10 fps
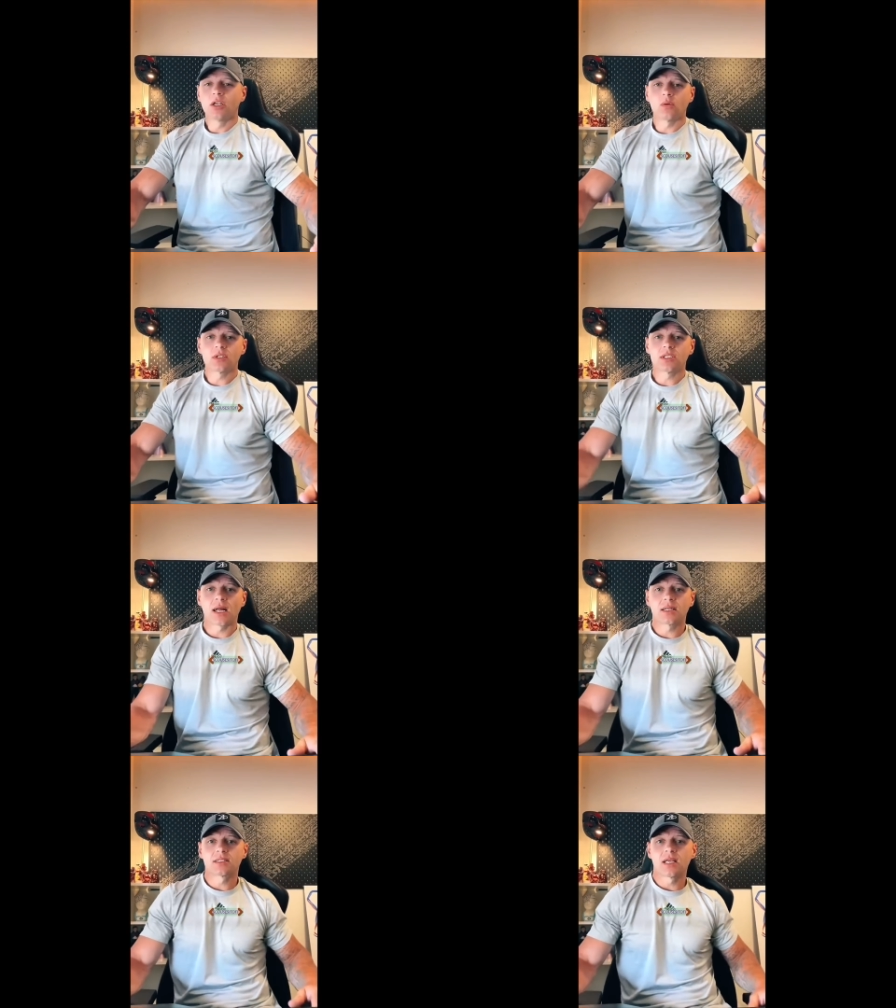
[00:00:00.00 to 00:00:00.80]
You know what they
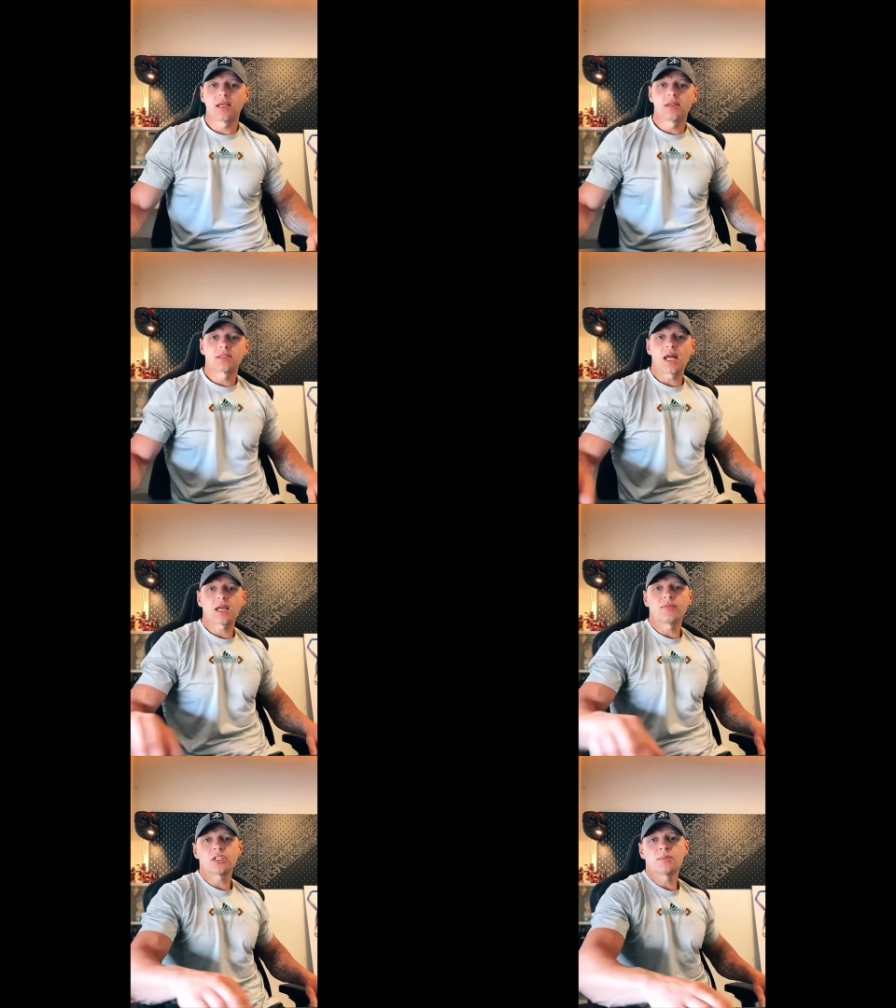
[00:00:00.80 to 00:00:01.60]
start saying? It's
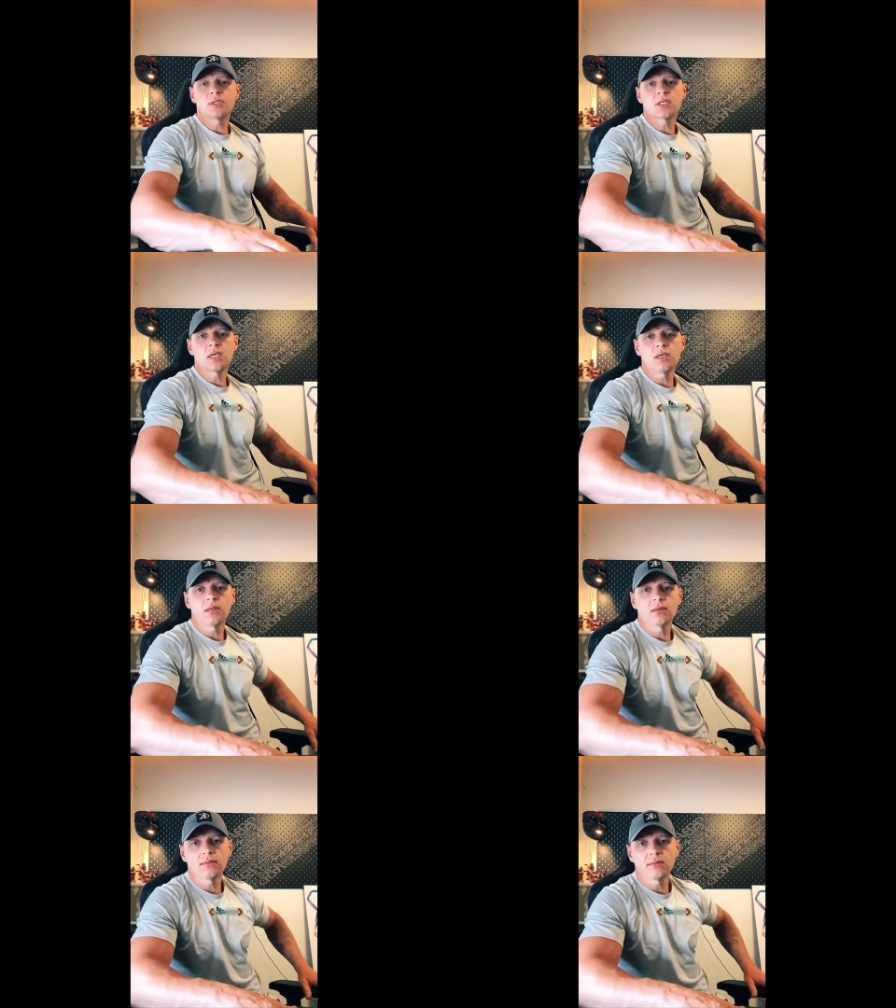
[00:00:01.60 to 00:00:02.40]
like a vitamin D.